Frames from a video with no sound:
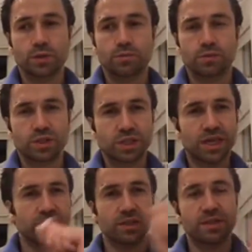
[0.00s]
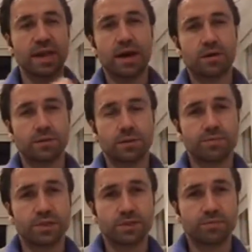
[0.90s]
sketch it down on a
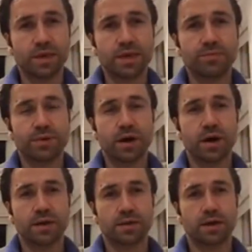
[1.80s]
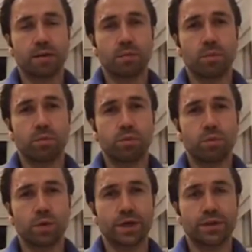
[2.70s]
piece of paper and come up
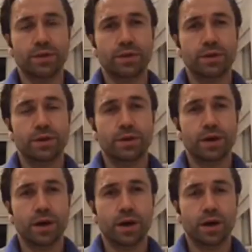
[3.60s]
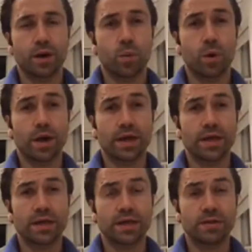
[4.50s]
with uh, a
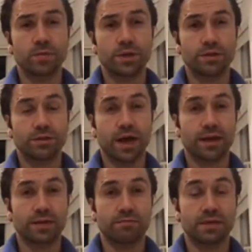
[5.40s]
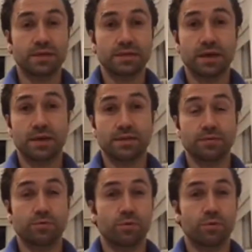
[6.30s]
way in which that can be turned into a